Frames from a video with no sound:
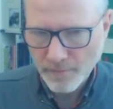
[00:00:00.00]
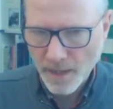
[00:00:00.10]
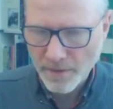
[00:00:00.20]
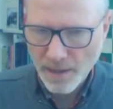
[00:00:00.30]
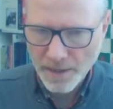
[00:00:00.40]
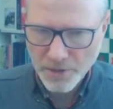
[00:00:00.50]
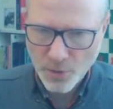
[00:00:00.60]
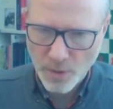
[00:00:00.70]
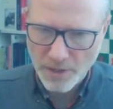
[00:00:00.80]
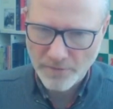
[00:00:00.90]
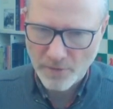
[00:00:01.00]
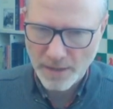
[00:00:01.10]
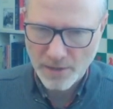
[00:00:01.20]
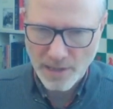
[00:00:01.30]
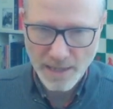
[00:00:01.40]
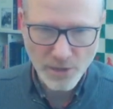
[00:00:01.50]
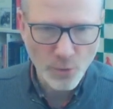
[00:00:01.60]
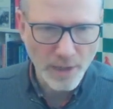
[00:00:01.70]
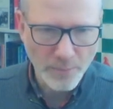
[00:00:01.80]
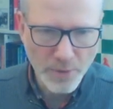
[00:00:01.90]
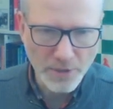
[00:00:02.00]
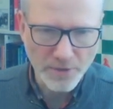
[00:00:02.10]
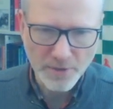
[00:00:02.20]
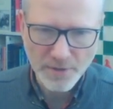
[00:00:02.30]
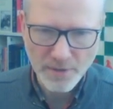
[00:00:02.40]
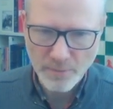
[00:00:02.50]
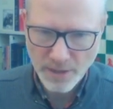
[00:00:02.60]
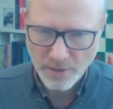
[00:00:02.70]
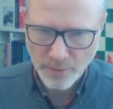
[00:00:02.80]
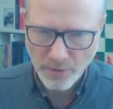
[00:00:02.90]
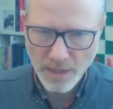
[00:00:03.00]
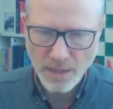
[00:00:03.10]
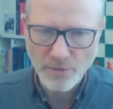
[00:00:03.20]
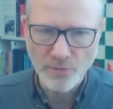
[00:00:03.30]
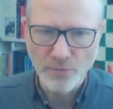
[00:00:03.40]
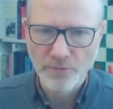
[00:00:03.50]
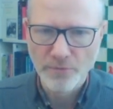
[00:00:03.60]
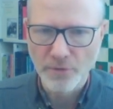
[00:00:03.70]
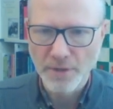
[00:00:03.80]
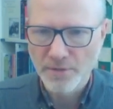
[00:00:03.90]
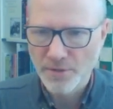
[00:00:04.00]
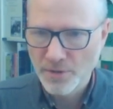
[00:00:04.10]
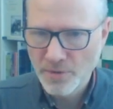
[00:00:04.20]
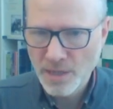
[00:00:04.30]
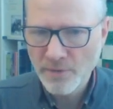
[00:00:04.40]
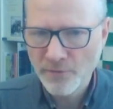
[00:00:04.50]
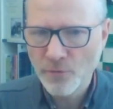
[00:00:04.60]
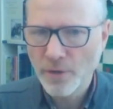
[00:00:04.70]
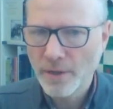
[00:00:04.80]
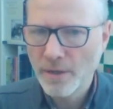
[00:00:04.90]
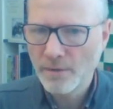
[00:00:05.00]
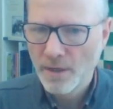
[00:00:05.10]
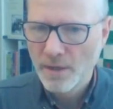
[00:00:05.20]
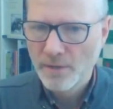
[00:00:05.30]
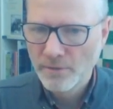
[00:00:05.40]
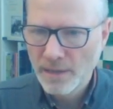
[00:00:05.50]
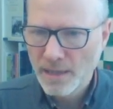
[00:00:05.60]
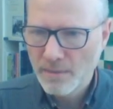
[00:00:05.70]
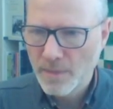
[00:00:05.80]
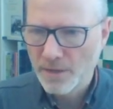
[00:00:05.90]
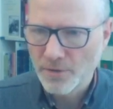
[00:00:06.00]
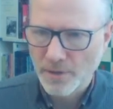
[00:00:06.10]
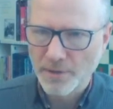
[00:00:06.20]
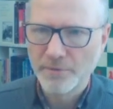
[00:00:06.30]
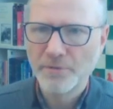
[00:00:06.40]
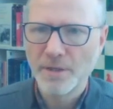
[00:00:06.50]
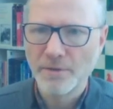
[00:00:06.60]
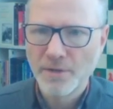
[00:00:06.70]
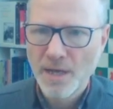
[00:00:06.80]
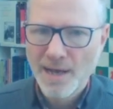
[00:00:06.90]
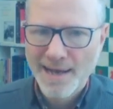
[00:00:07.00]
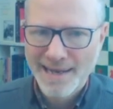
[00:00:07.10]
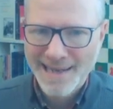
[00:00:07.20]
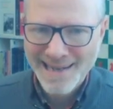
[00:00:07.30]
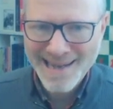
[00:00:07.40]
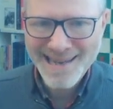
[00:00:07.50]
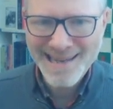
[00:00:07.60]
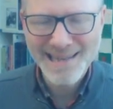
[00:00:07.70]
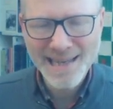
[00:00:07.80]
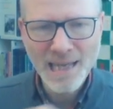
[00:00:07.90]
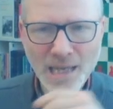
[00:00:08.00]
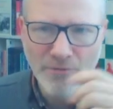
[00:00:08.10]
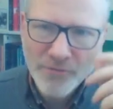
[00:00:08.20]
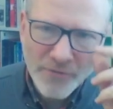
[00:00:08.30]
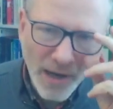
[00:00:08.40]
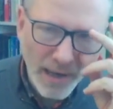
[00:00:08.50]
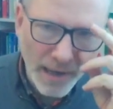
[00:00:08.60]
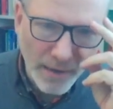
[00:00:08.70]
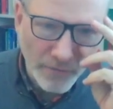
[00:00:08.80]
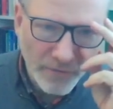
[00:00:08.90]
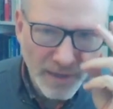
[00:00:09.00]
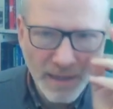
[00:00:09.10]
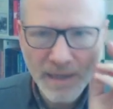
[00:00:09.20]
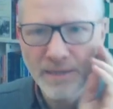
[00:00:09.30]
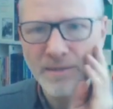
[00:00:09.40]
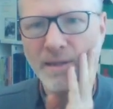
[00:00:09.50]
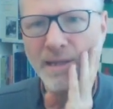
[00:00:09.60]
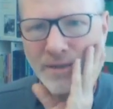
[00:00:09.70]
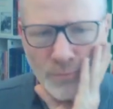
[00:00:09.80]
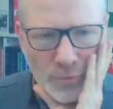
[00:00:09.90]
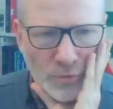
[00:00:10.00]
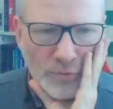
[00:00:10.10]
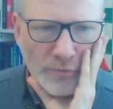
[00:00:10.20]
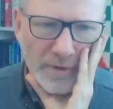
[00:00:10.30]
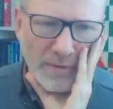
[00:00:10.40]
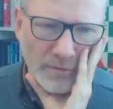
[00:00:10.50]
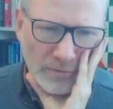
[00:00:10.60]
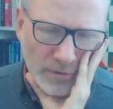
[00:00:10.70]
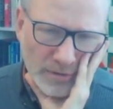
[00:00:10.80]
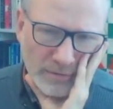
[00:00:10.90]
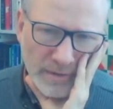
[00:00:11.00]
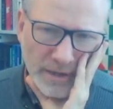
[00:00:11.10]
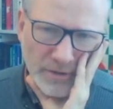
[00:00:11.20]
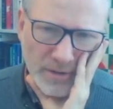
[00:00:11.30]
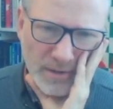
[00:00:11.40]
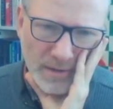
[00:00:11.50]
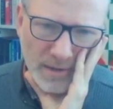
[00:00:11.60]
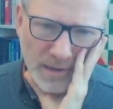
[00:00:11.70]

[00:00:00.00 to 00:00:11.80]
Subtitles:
the light squares for his light squared pieces, the bishop on e2 for instance. So d4 here really makes a lot of sense. Knight a5, isn't that a move in the wrong direction?